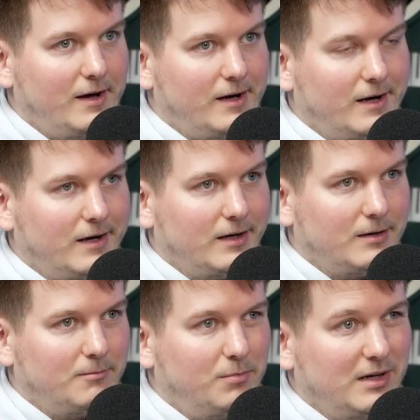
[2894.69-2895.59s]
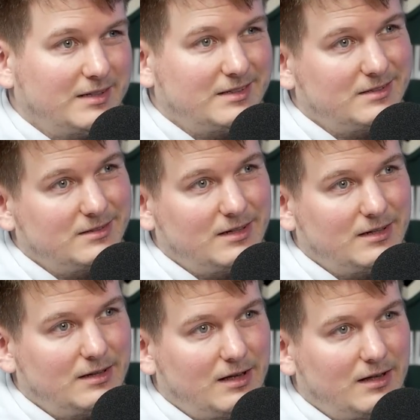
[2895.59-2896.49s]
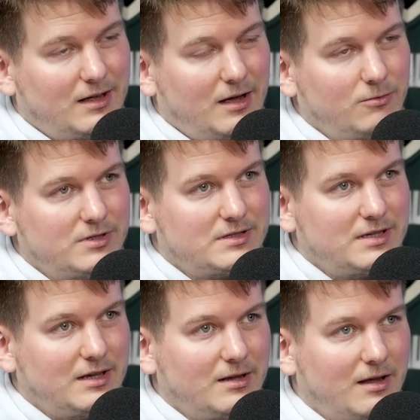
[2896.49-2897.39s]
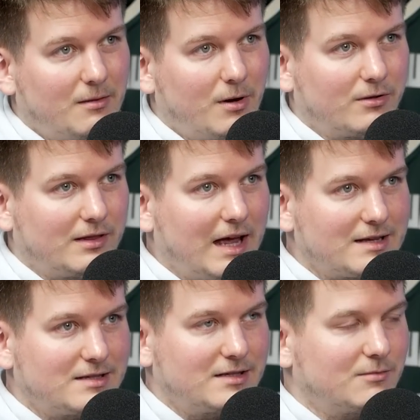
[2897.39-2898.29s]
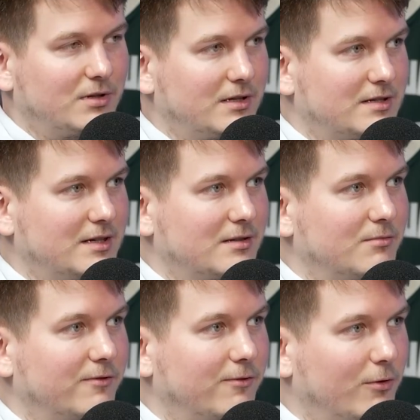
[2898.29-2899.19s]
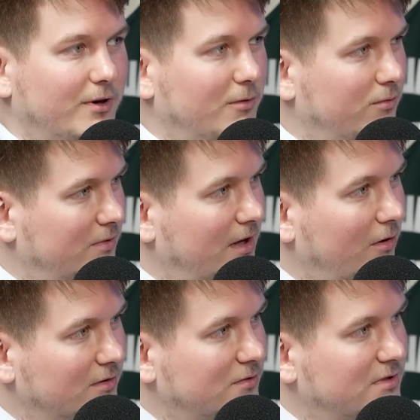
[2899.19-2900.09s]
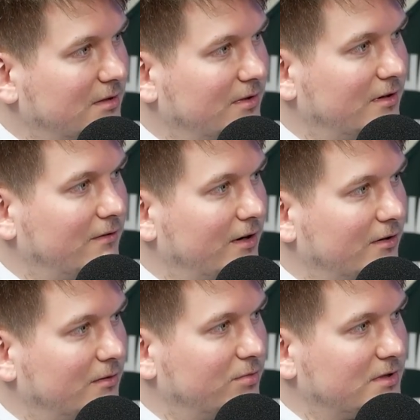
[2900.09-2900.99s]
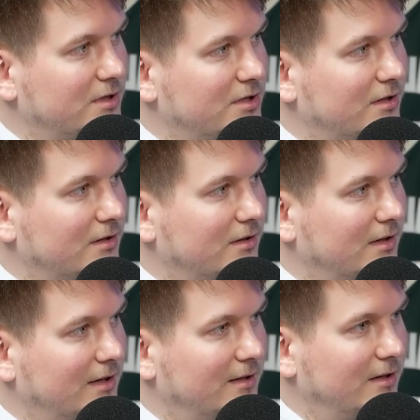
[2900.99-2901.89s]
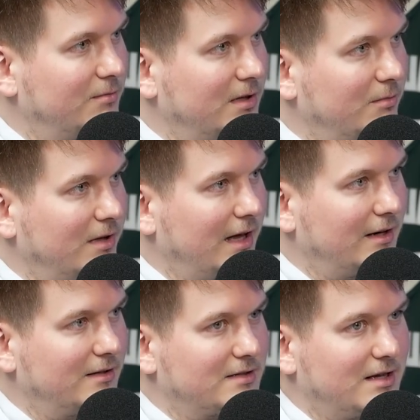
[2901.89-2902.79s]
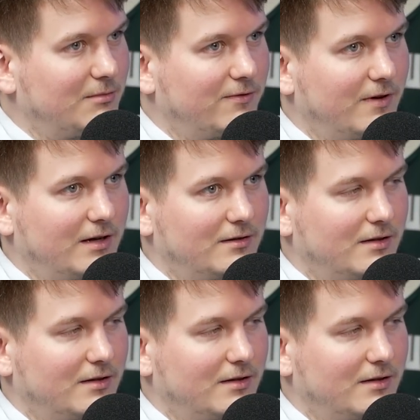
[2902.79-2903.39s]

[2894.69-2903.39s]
But I wouldn't say about last season, but the season before, they also seemed in a very good position. They did beat Milan in the semifinal.